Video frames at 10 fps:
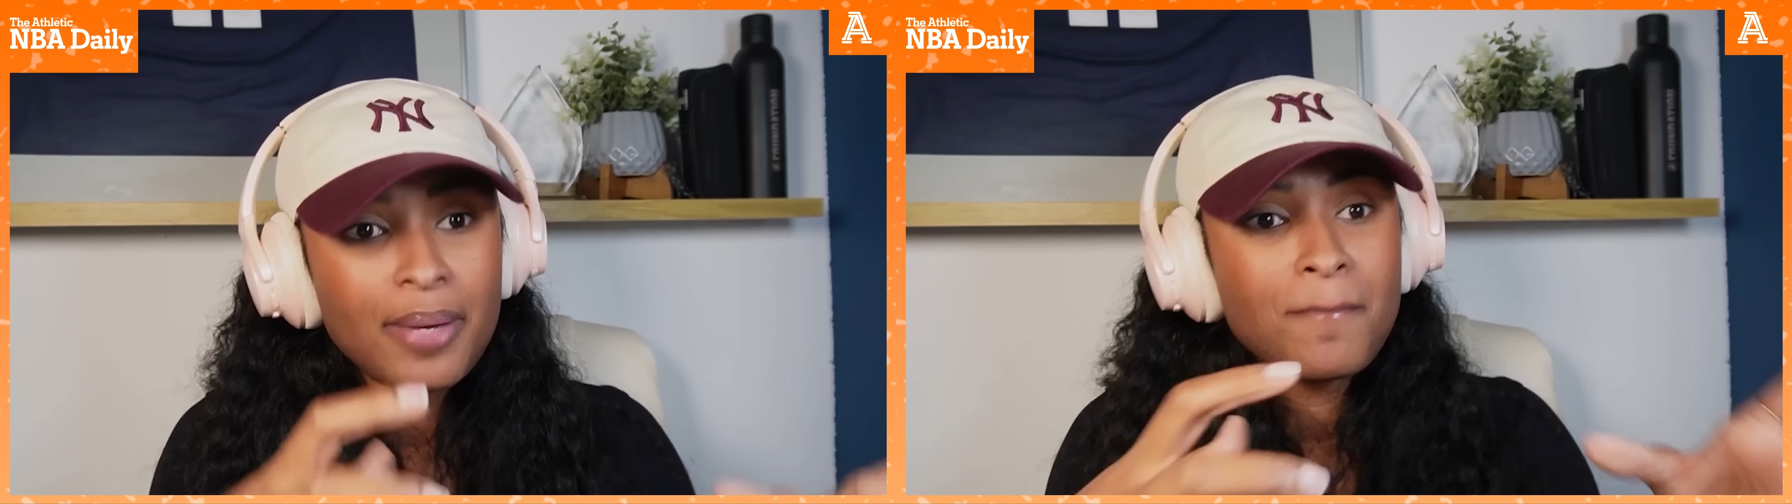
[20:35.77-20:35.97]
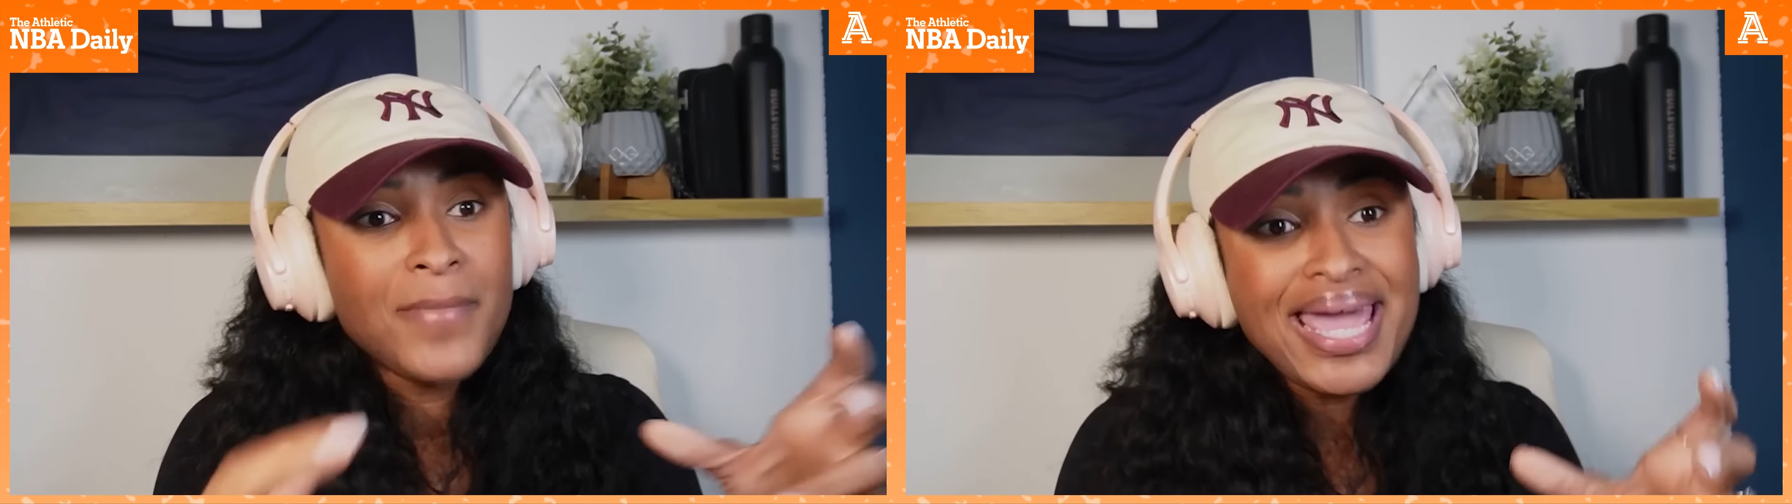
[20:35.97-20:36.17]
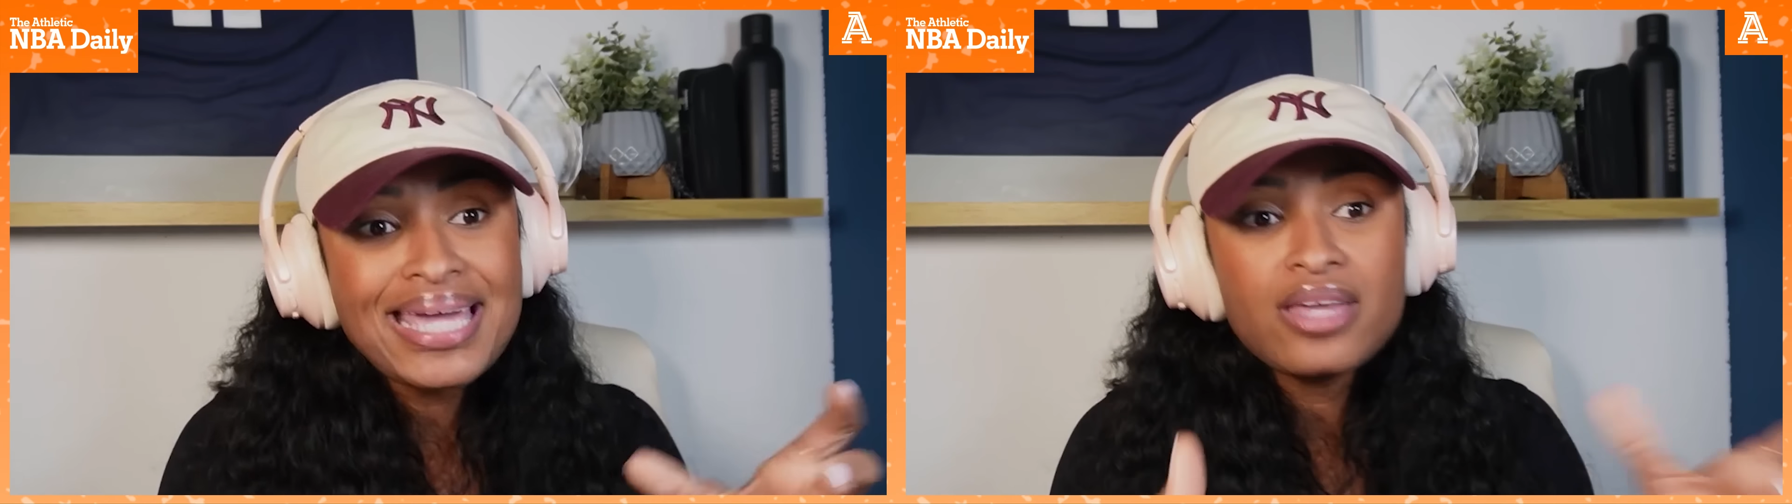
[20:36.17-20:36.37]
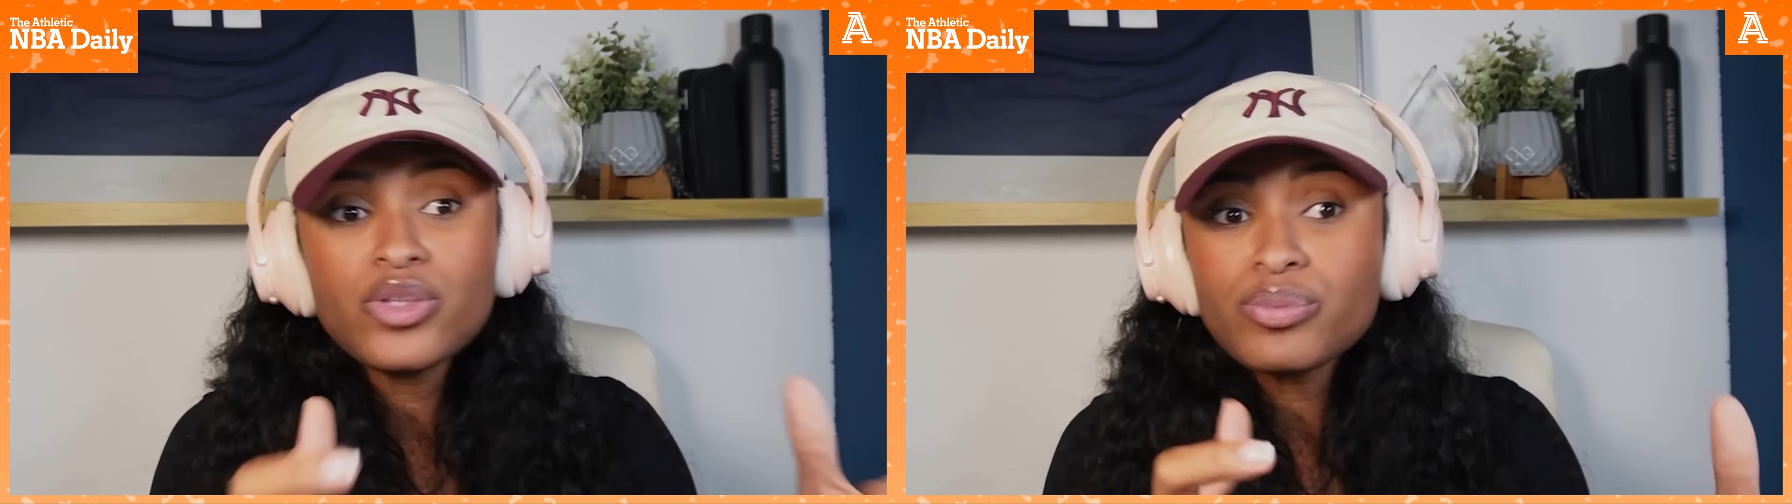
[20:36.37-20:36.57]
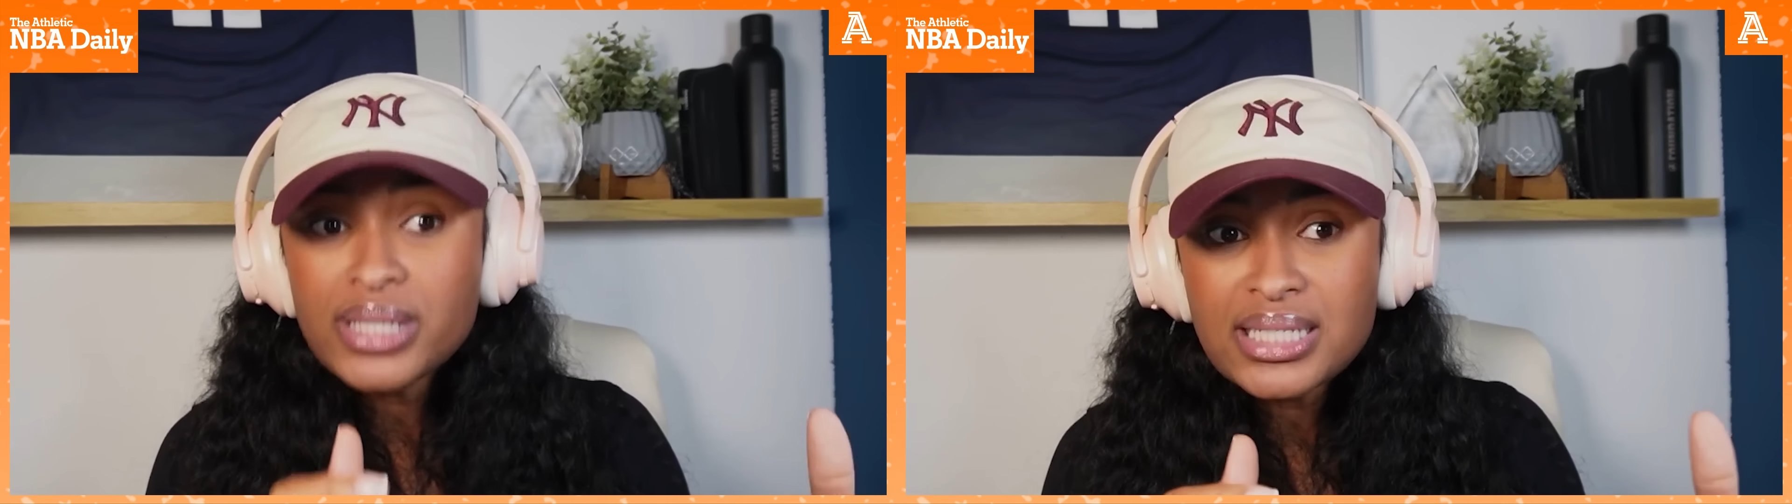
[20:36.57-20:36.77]
making the
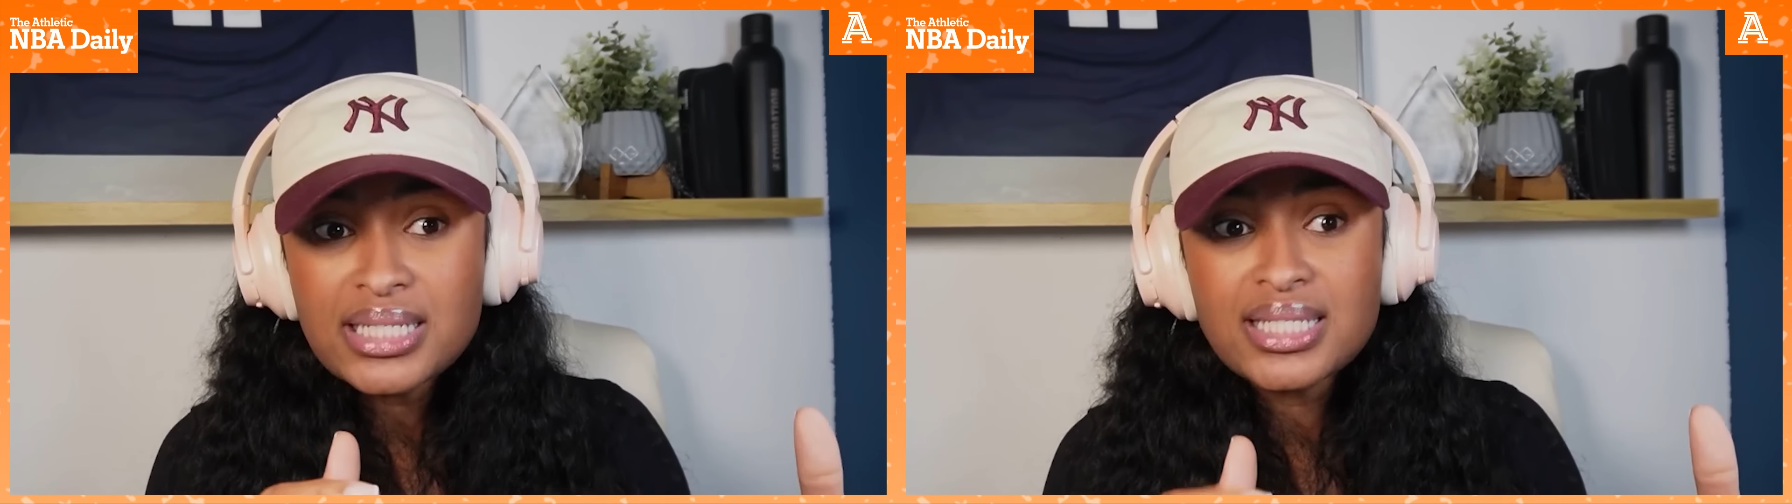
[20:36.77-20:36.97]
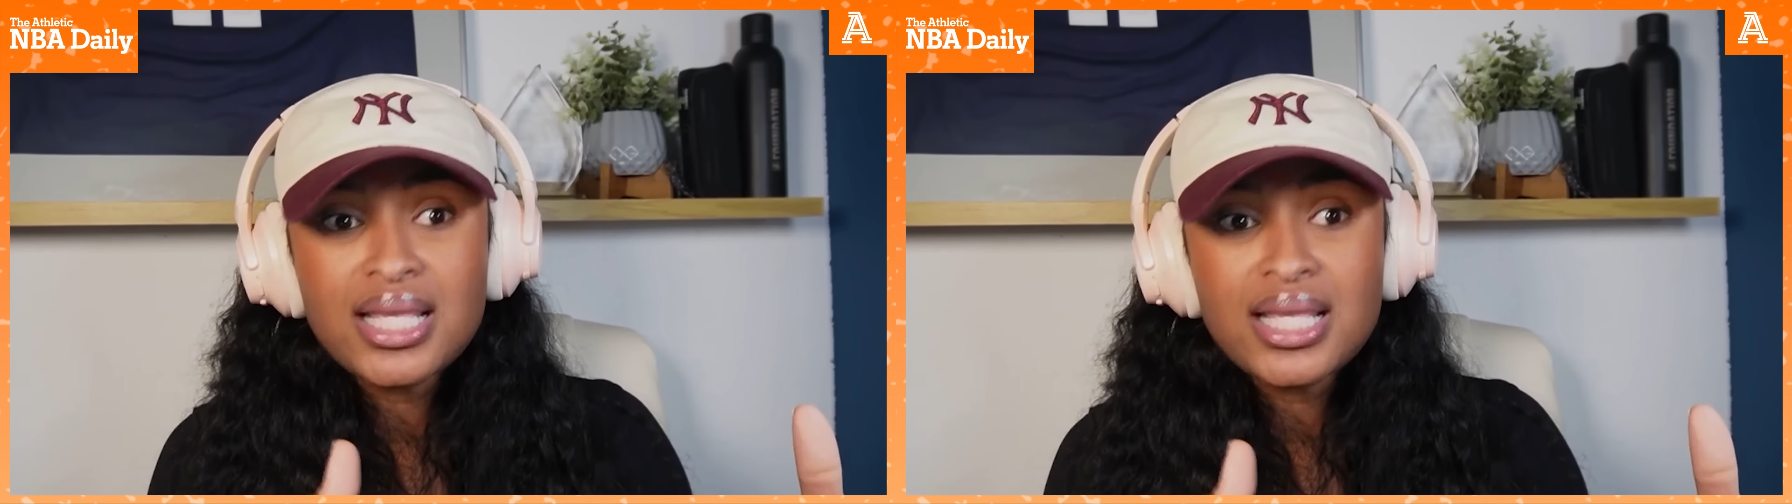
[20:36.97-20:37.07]
reads